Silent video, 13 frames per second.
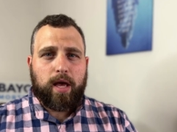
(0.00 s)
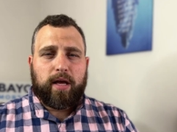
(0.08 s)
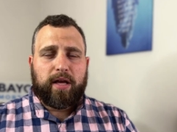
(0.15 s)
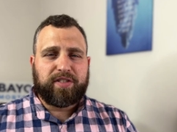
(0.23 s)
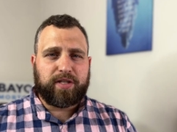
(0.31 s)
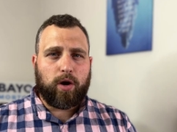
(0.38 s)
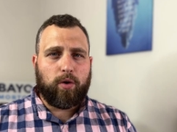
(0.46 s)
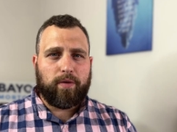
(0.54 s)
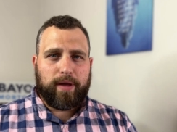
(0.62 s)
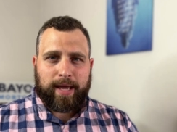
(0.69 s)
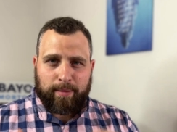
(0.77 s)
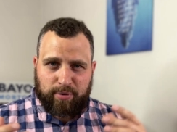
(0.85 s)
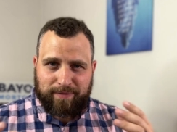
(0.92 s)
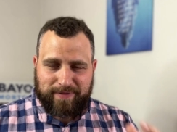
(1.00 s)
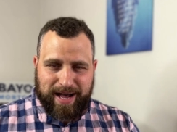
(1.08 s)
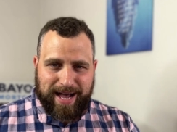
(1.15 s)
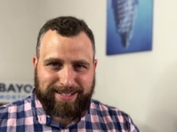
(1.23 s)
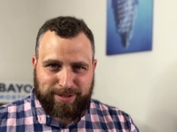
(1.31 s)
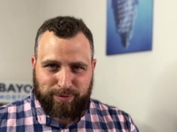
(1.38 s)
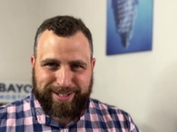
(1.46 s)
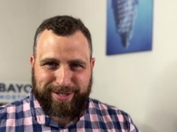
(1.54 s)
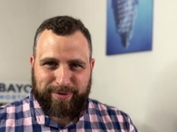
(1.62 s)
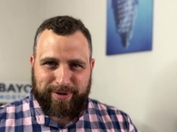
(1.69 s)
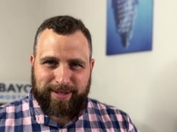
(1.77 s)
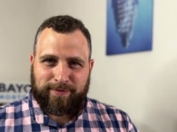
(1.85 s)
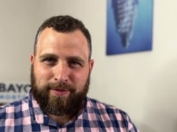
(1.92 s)
So it provides a really,
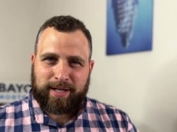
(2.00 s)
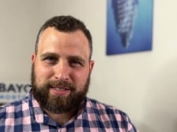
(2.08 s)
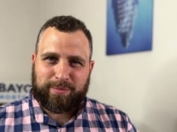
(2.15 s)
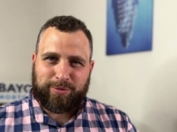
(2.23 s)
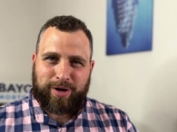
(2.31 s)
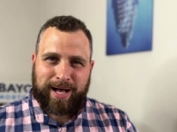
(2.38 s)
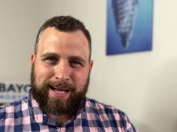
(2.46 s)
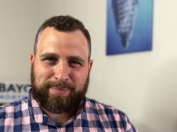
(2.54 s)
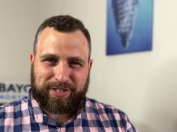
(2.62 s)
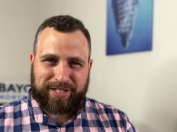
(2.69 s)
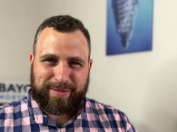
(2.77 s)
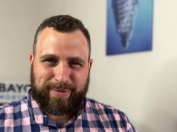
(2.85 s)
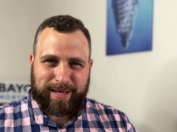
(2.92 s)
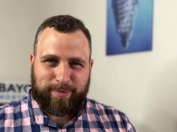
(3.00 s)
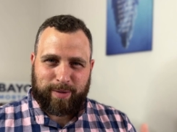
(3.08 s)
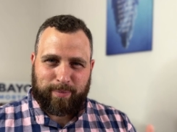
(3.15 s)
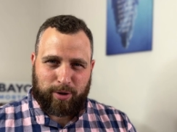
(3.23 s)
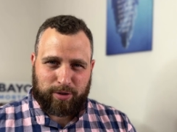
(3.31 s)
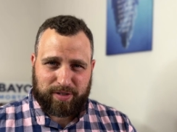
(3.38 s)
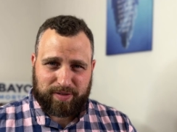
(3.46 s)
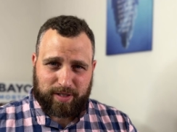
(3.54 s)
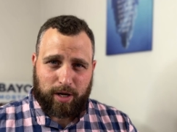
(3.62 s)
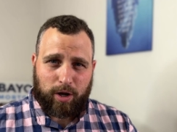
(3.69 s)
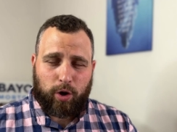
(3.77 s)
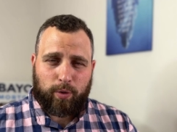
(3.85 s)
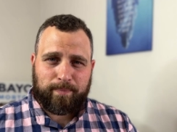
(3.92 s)
really flexible option to be able to purchase a
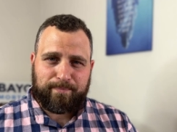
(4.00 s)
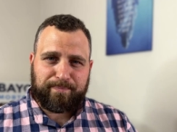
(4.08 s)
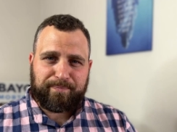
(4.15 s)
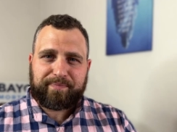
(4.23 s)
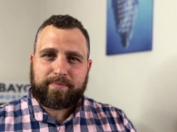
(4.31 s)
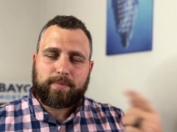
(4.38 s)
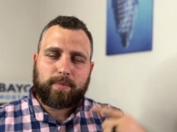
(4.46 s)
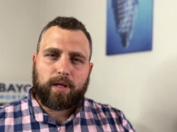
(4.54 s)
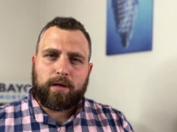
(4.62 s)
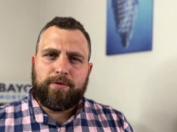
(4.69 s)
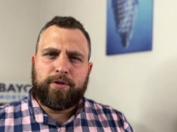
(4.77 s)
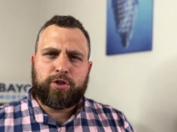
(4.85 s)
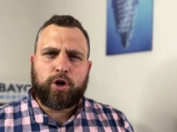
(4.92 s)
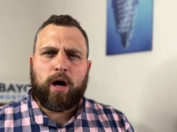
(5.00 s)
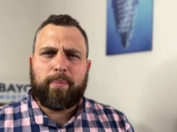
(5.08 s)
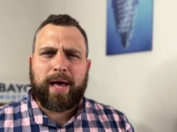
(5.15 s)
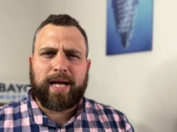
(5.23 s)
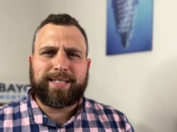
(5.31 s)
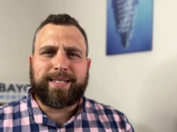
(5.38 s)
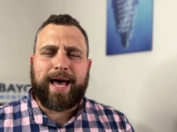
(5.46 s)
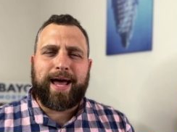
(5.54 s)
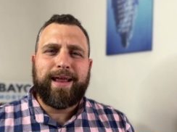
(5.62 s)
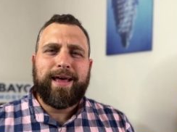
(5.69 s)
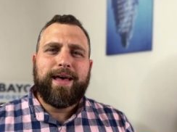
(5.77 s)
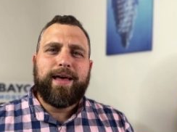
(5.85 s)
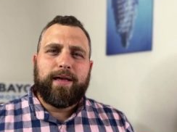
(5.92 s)
home. The drawback to
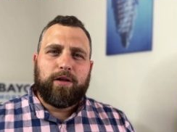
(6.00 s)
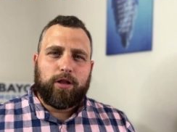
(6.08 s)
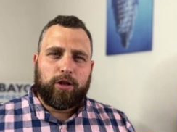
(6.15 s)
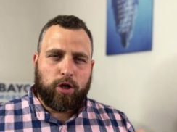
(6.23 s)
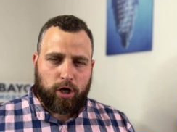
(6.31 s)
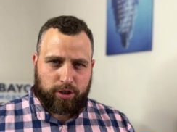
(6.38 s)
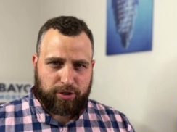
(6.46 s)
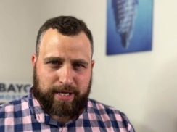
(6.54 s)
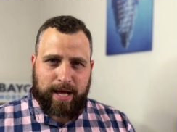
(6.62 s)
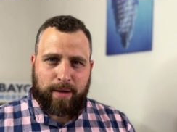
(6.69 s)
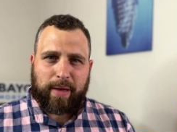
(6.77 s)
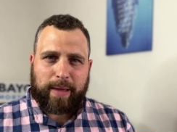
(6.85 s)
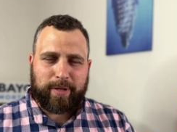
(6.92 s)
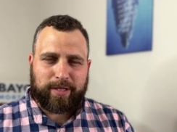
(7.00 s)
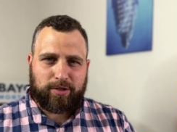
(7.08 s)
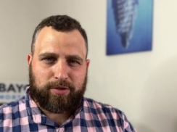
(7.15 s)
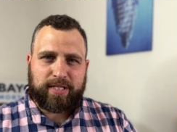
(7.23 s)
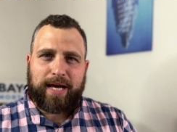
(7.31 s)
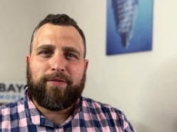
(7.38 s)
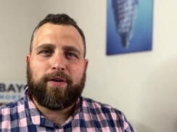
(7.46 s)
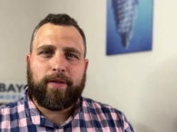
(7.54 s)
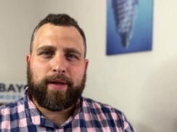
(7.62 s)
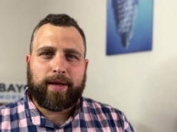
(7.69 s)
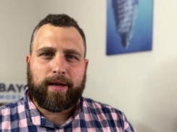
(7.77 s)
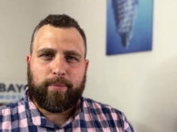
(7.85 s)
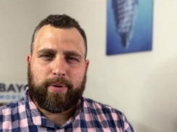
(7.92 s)
that larger down payments are definitely
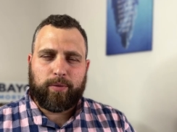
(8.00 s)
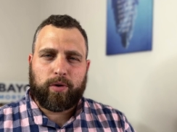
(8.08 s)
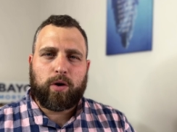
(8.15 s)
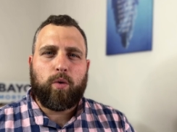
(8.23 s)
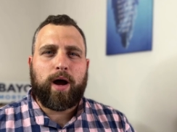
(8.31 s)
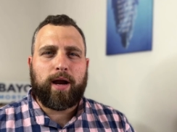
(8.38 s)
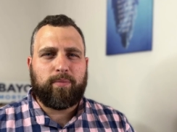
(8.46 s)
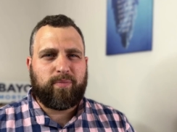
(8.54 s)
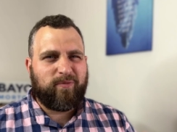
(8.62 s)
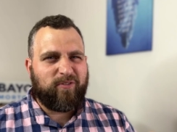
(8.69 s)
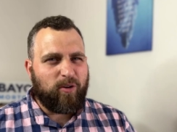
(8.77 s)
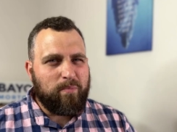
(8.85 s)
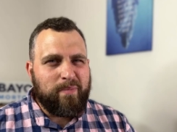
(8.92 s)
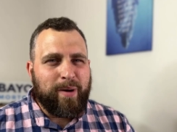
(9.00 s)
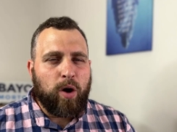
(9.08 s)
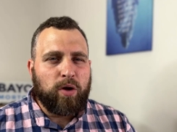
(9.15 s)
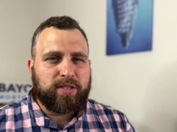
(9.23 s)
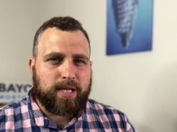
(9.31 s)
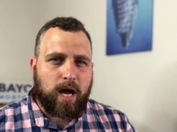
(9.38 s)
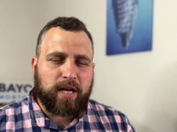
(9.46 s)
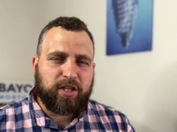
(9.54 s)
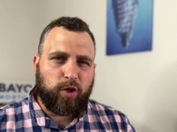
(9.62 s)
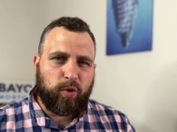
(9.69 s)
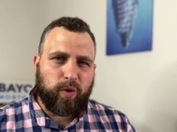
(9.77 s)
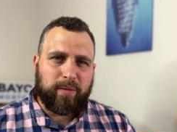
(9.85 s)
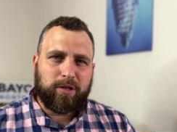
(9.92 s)
going to be required. For most non
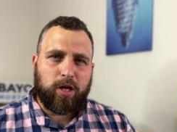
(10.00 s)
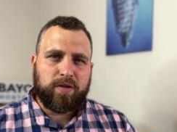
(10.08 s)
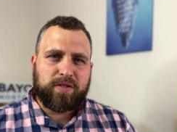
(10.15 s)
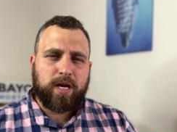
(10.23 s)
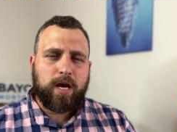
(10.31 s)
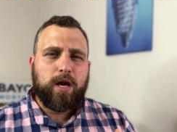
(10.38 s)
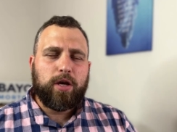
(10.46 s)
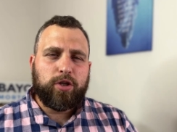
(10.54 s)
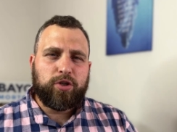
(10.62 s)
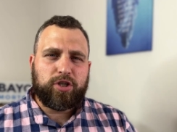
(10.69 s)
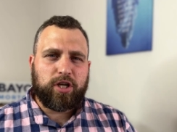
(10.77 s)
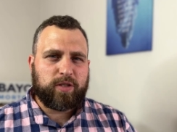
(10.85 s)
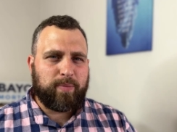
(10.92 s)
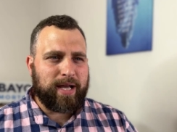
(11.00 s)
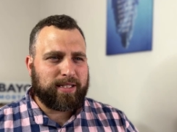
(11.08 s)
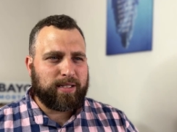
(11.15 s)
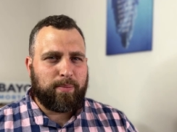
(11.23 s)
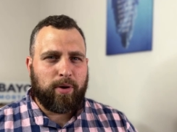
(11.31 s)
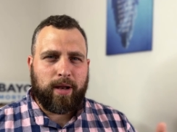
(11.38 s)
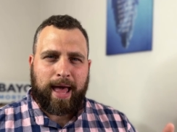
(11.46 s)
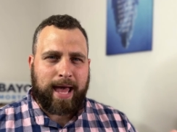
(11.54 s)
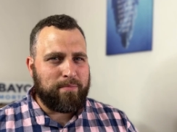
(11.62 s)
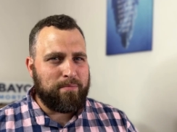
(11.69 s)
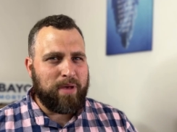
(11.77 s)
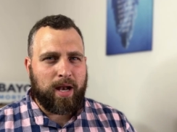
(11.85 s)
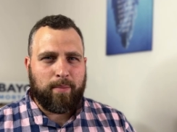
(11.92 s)
QM loans, you should expect to put
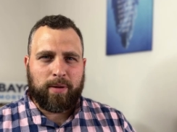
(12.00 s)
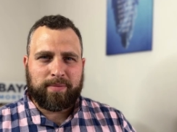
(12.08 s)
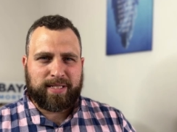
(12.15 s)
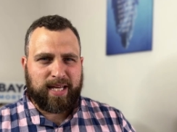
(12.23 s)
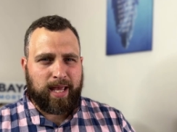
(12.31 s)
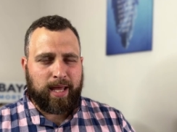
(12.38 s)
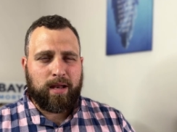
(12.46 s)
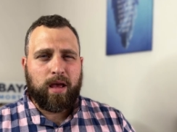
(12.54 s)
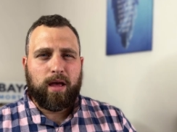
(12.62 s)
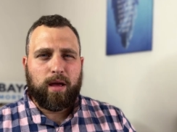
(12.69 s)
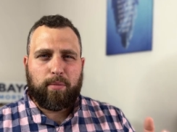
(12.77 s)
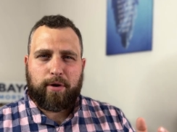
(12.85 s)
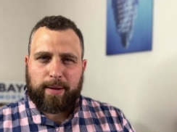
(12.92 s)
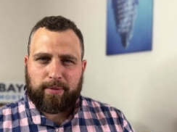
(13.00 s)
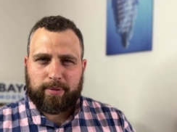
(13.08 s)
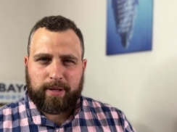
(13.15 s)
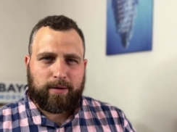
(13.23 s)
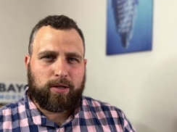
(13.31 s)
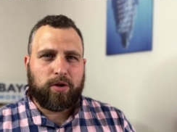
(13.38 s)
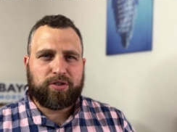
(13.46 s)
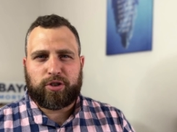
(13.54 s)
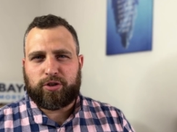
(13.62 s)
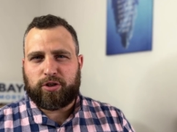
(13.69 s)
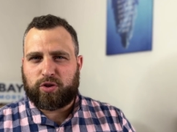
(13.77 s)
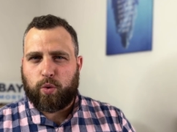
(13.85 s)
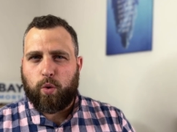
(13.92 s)
at minimum 10, probably closer
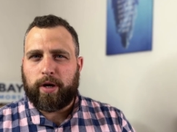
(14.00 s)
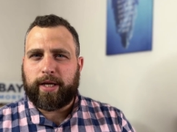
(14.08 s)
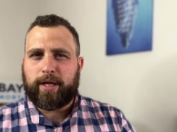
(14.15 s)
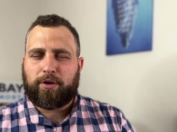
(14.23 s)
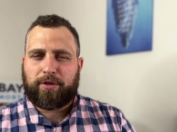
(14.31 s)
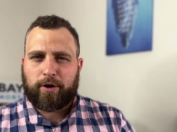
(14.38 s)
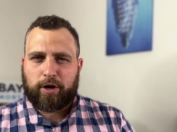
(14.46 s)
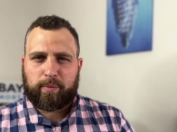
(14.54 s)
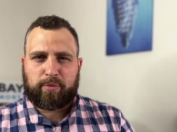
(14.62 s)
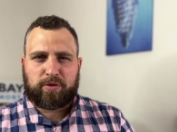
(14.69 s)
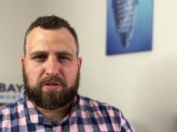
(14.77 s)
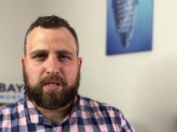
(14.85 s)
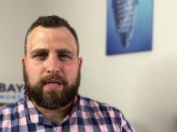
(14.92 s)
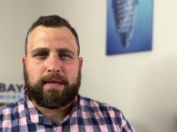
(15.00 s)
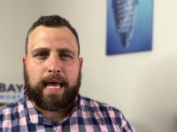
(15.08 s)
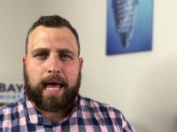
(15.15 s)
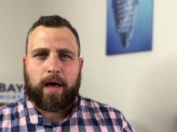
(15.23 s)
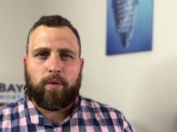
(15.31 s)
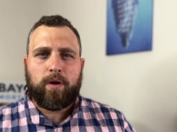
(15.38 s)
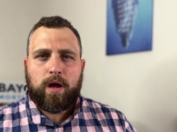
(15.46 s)
to 20 or 30% down